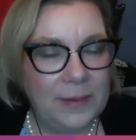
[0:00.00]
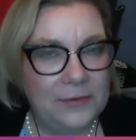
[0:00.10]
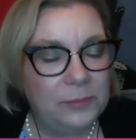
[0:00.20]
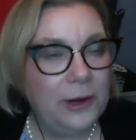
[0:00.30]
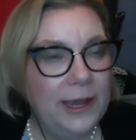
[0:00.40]

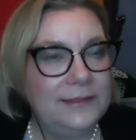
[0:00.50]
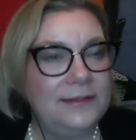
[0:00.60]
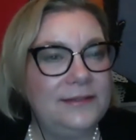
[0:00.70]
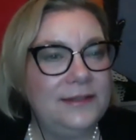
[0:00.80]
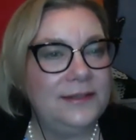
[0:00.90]
best
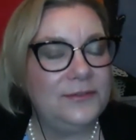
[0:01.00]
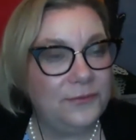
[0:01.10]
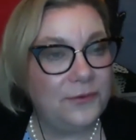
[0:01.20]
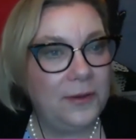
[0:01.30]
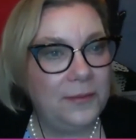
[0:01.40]
practices
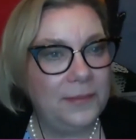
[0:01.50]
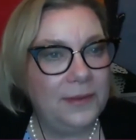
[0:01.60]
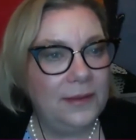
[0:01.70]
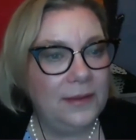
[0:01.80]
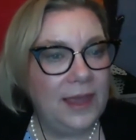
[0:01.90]

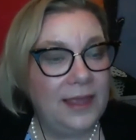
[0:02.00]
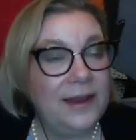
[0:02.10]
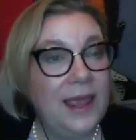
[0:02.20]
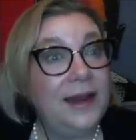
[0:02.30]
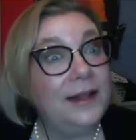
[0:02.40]
from and